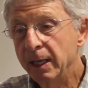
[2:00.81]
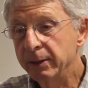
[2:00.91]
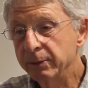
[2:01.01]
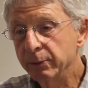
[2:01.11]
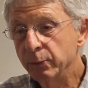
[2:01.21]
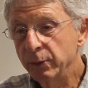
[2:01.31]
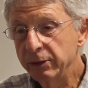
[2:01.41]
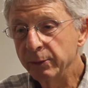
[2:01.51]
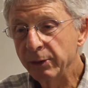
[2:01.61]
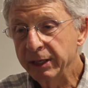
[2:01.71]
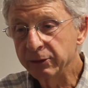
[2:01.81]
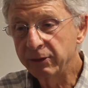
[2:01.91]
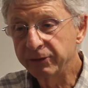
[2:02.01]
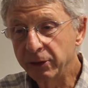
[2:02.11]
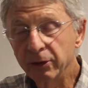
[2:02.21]
and William
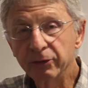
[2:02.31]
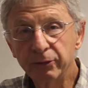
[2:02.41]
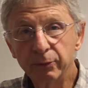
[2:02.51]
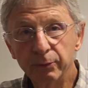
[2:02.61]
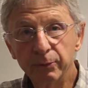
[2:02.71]
Randolph Hearst